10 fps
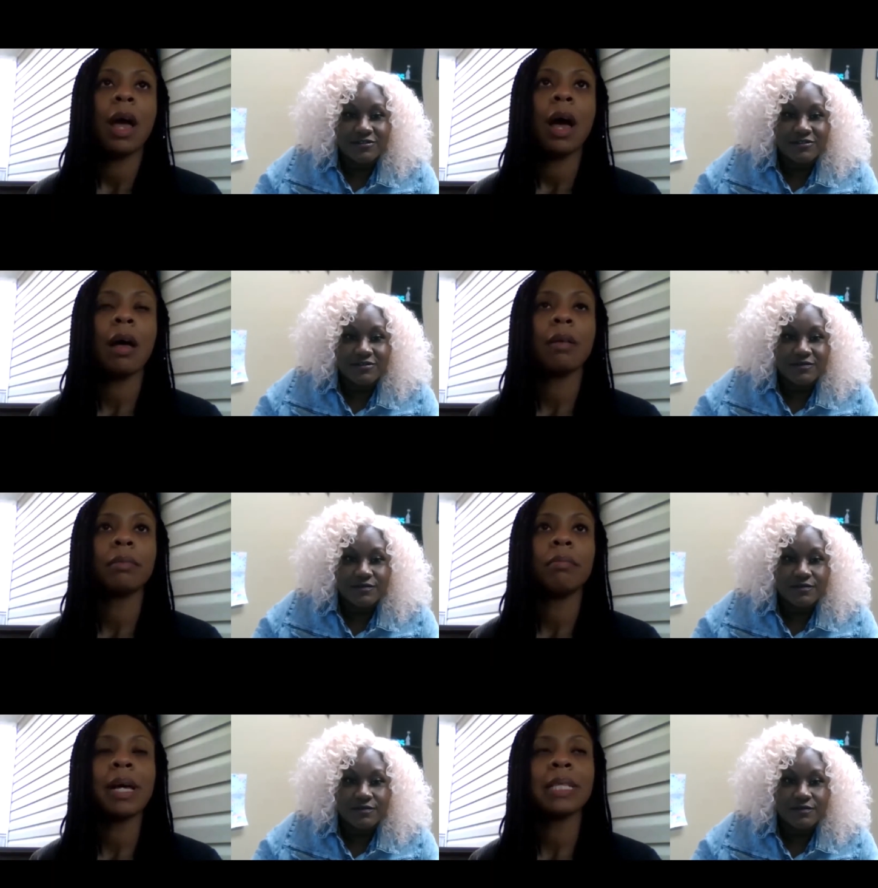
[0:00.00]
Speaker 1: Um,
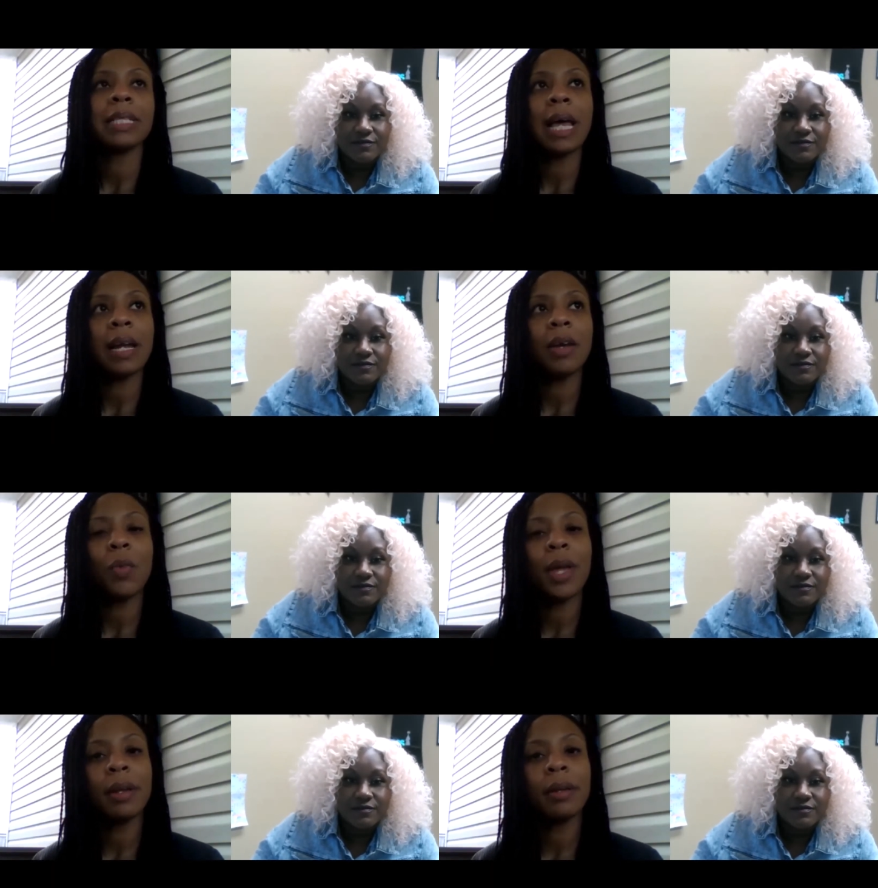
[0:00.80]
my signing
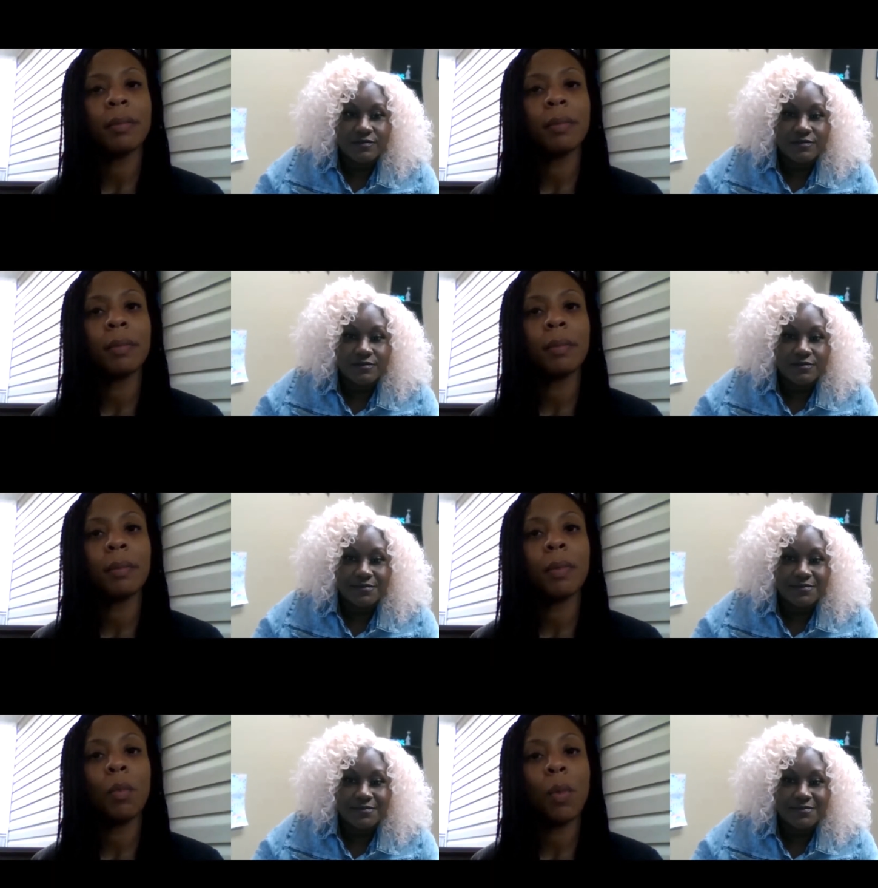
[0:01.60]
went
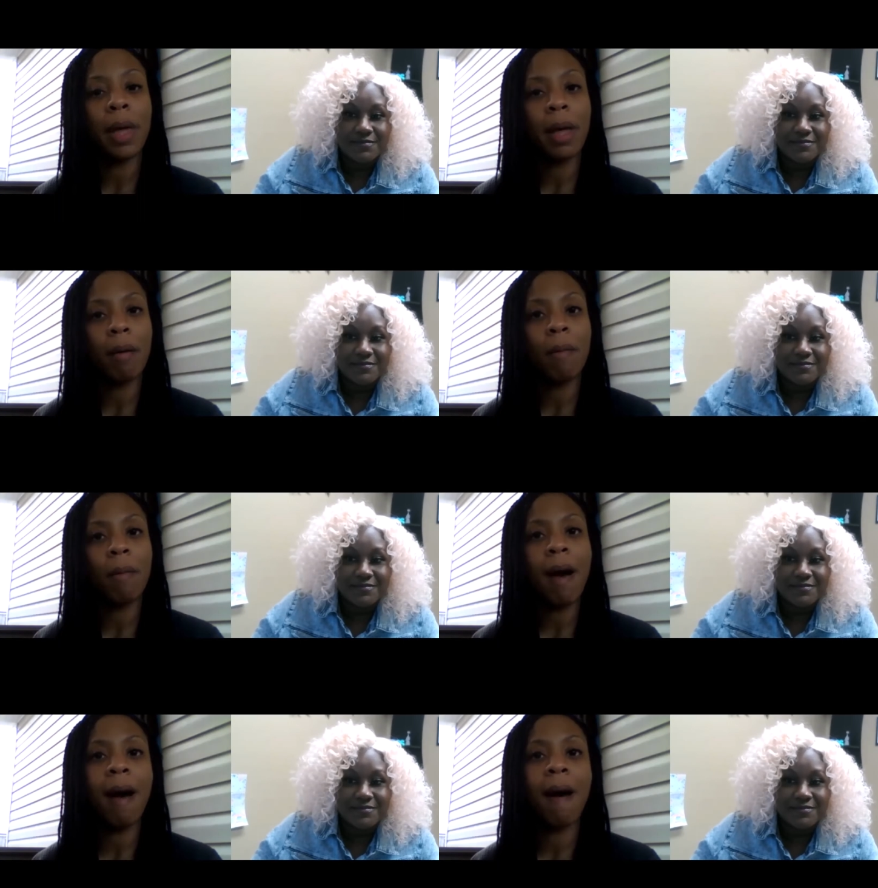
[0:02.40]
well.
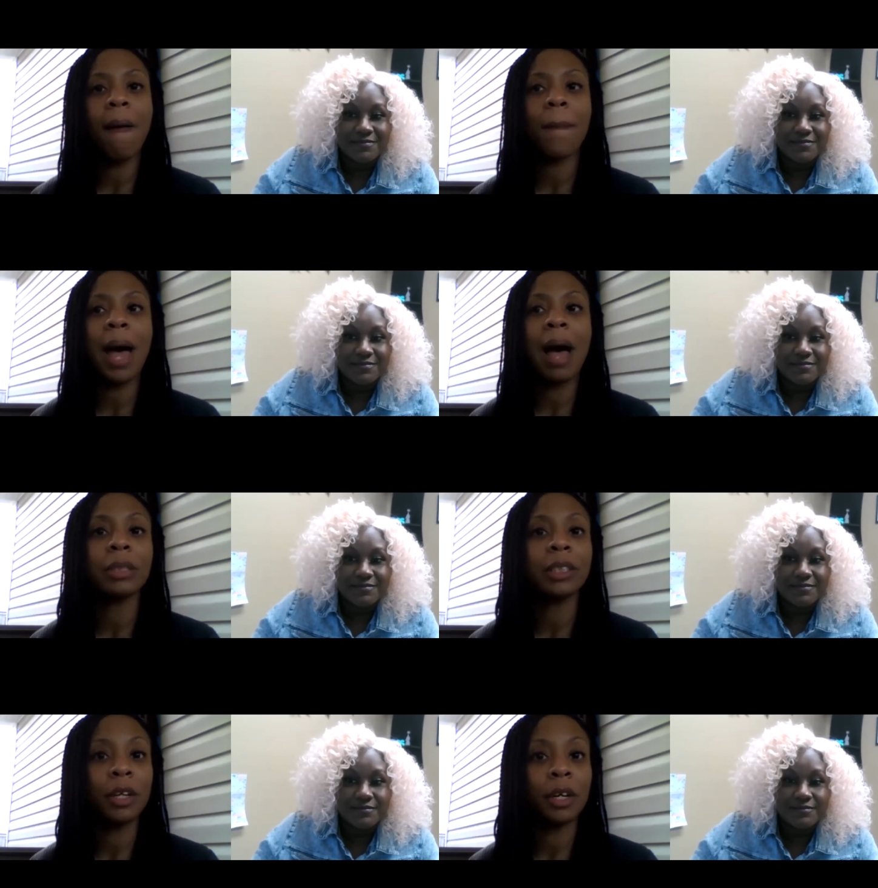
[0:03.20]
Um, I
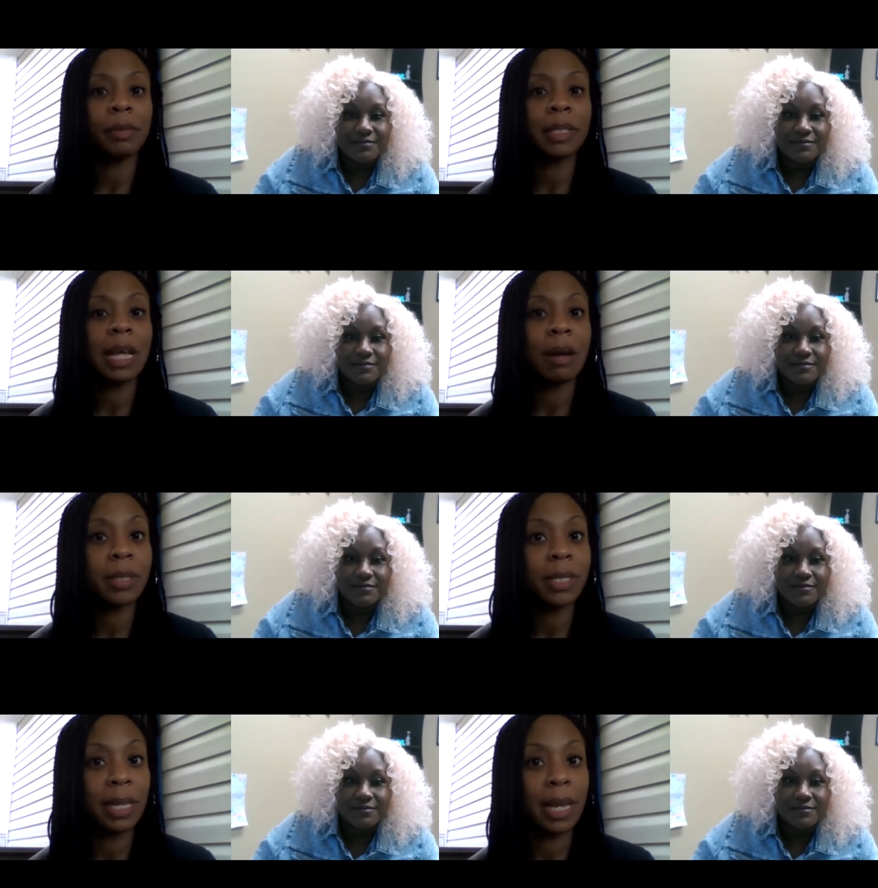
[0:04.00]
was nervous. I
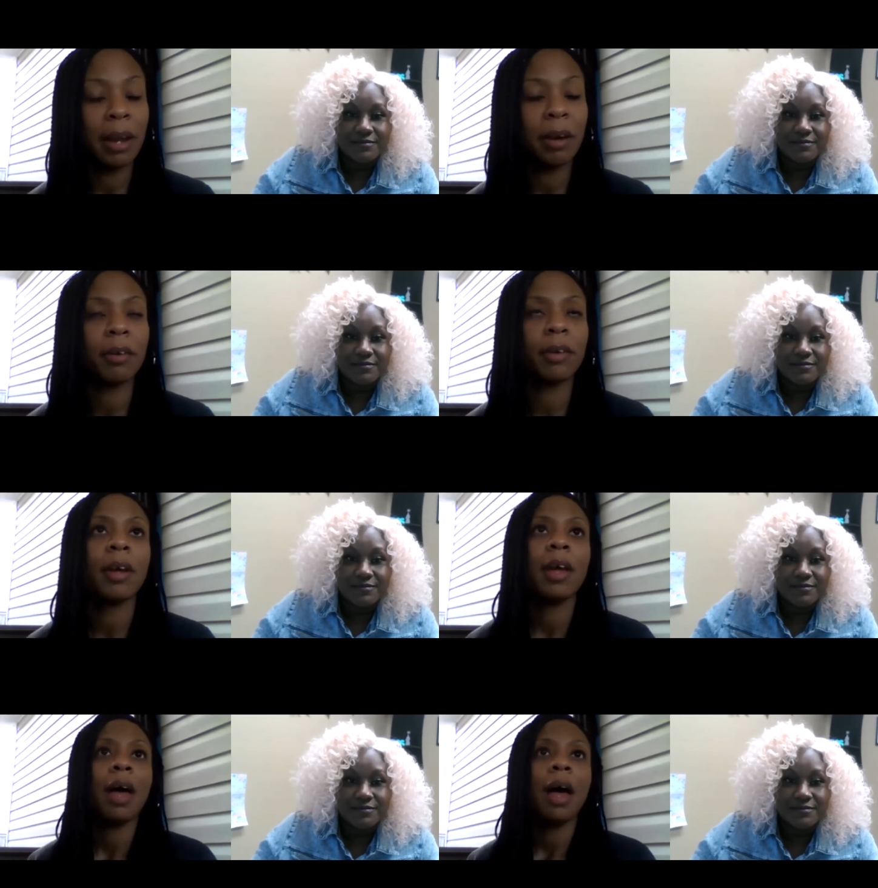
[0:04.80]
was scared.
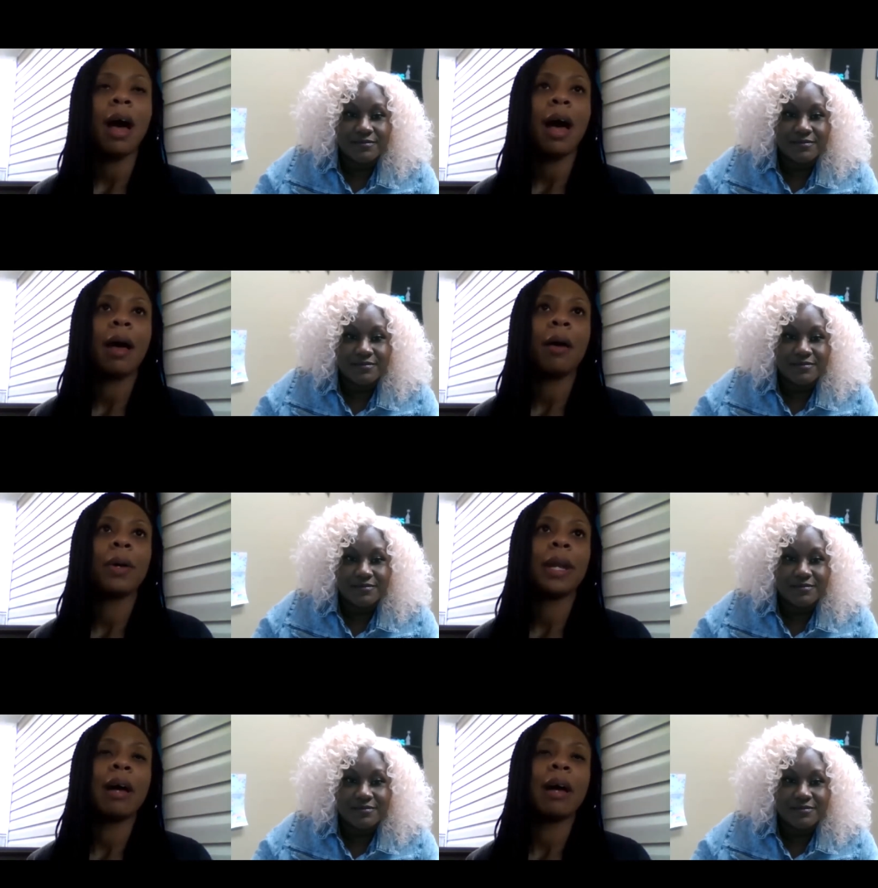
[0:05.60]
I
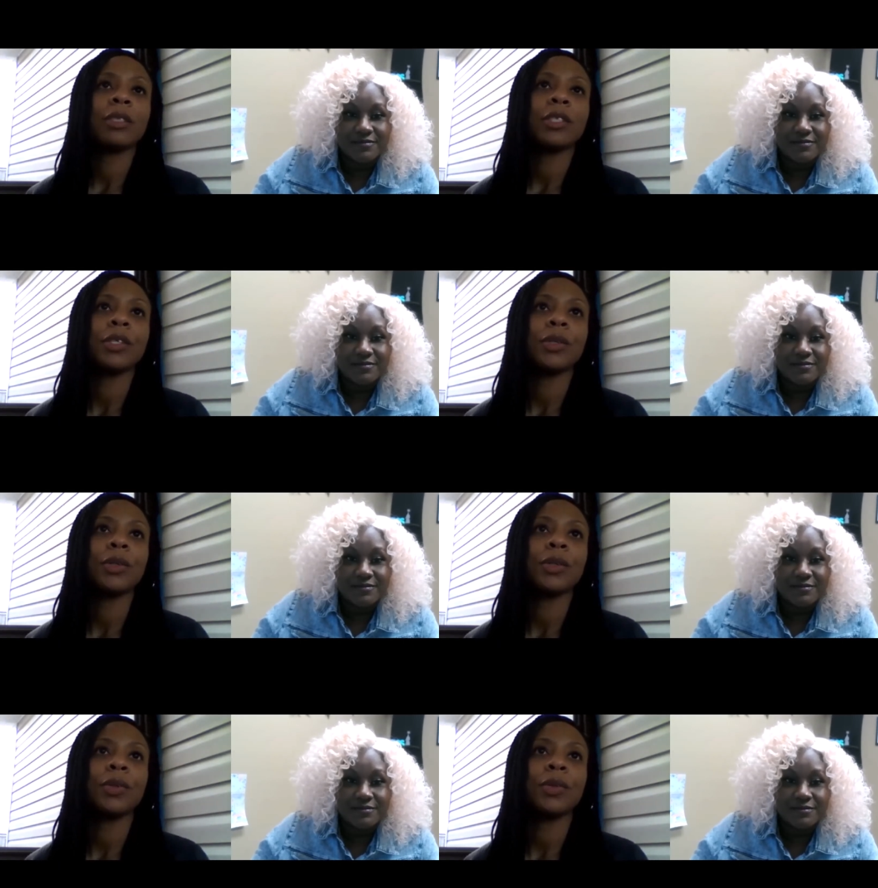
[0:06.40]
went out
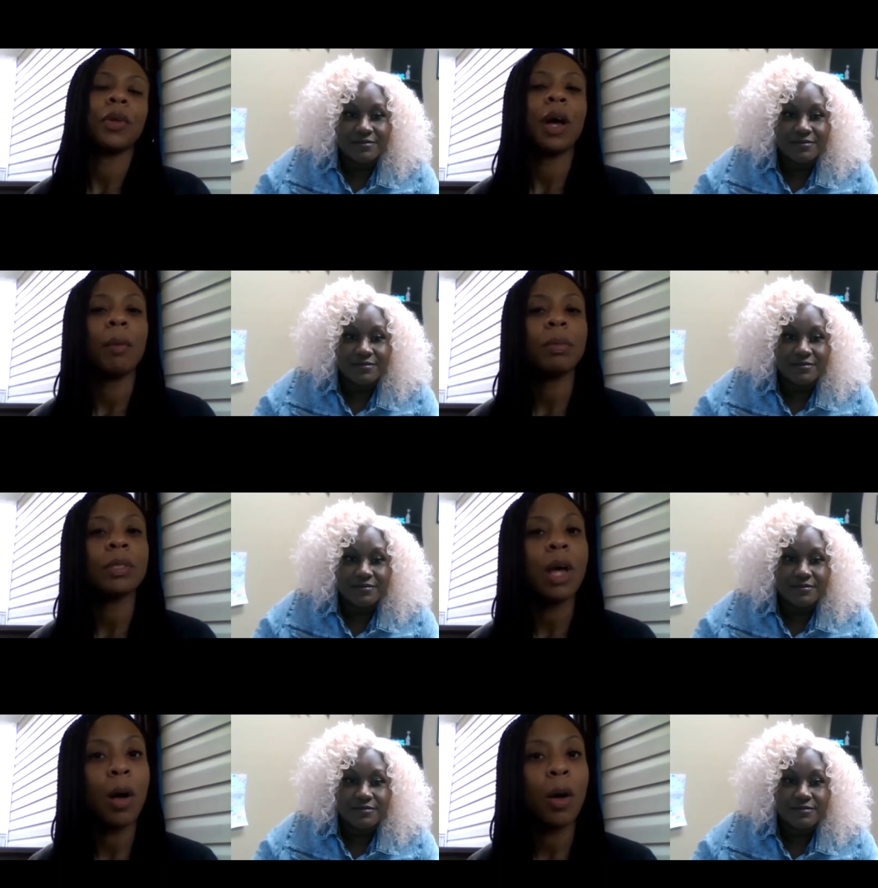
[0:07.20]
to the
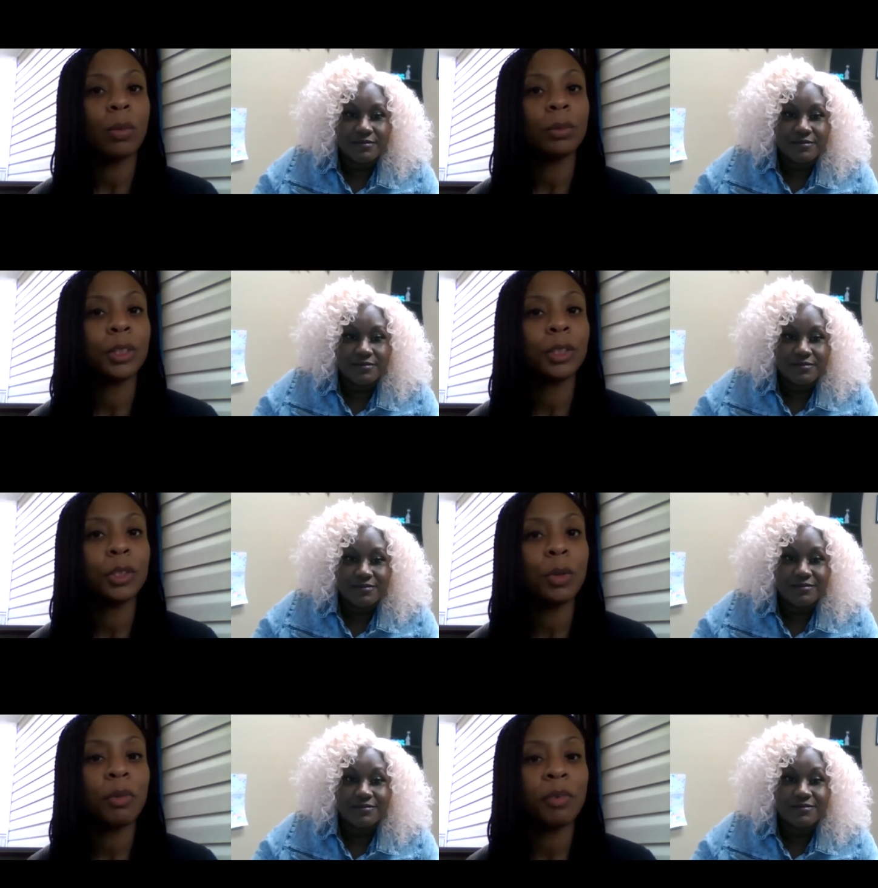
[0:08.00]
couple's home to
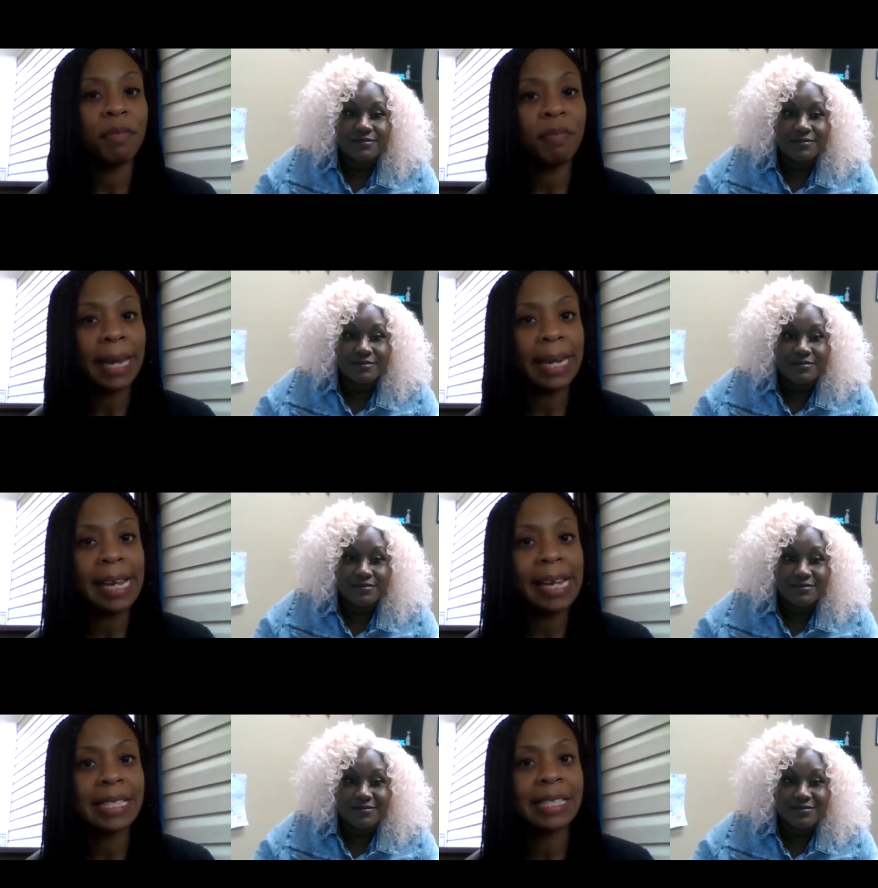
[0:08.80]
do a refinance.